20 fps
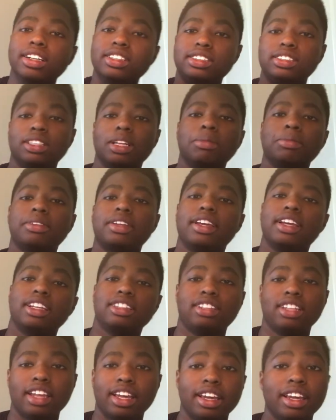It's Lump King,
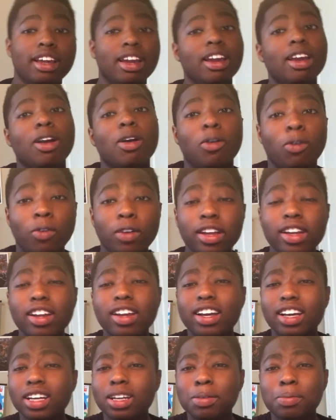and today we
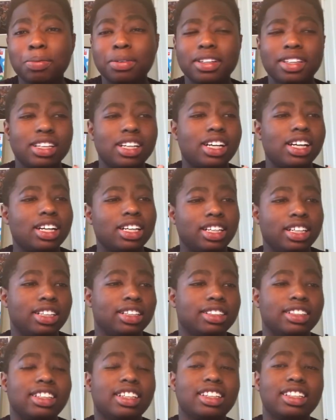are gonna be
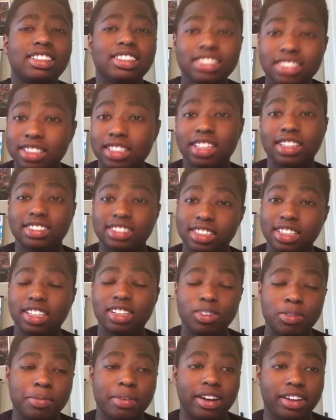discussing
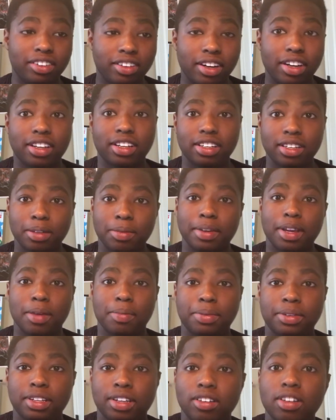the new My Hero Academia
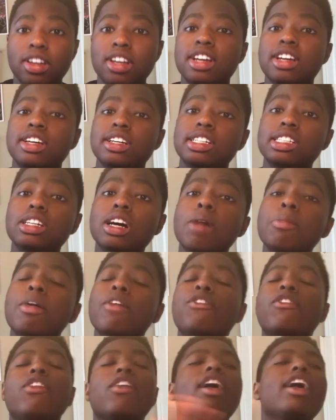episode. So
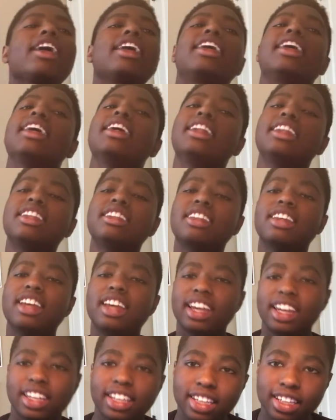before I get into
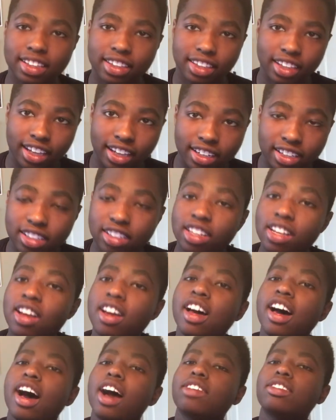any of this,
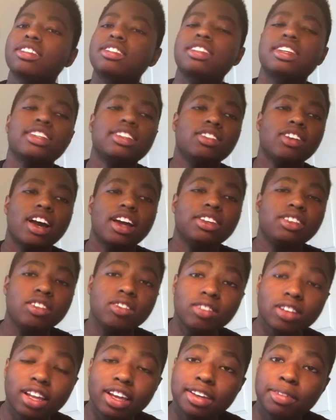I have to say I
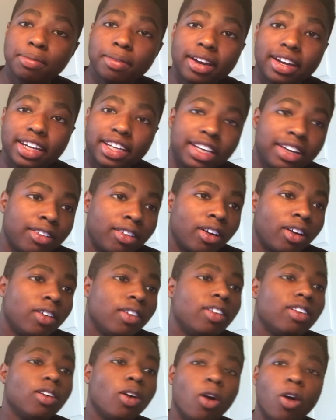do like My
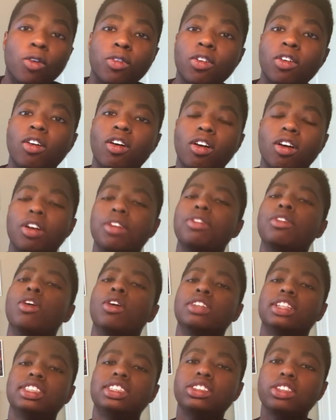Hero overall. Of
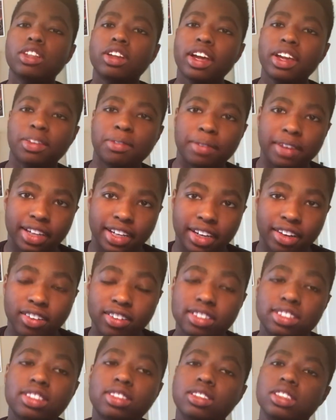course, I still like My
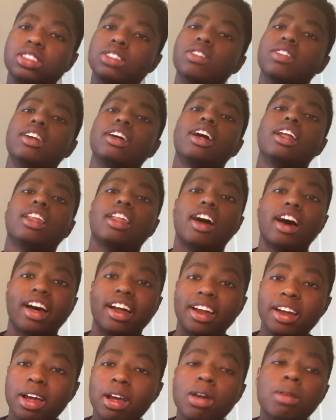Hero and still enjoy it a
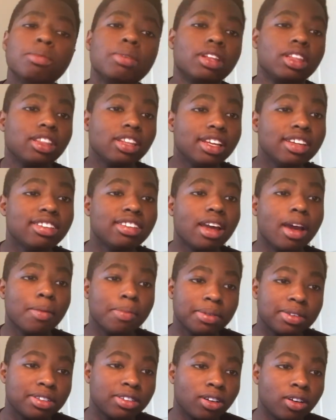lot. But this
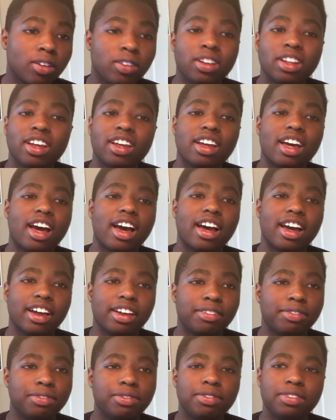episode,
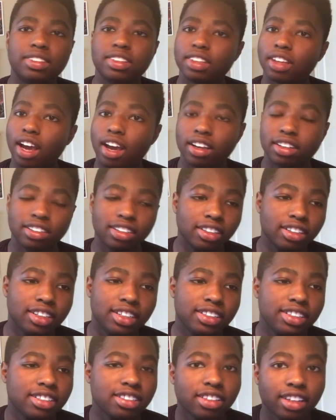I
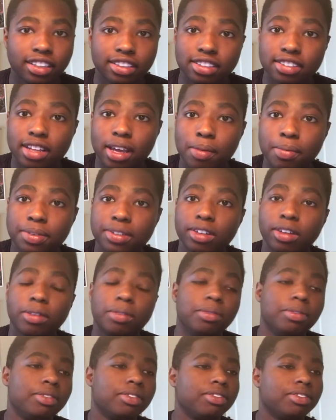literally dislike this
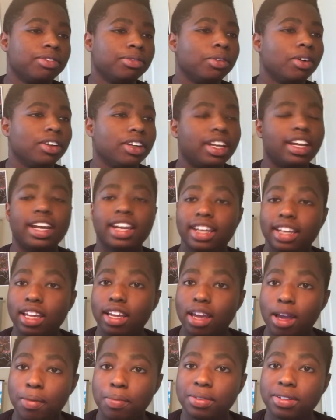episode more than
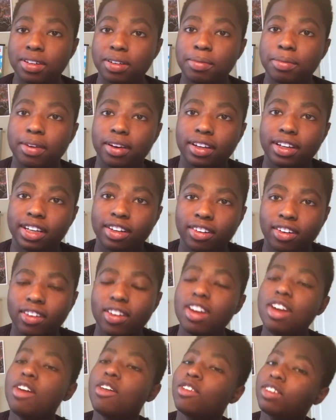any episode of My Hero,
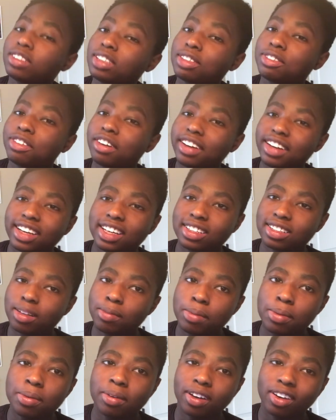which is funny because
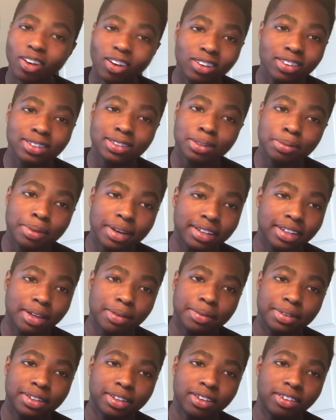some people are like, "Oh, this is the best
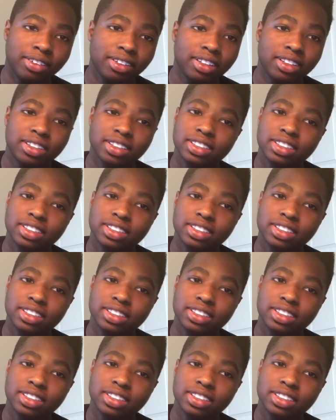episode."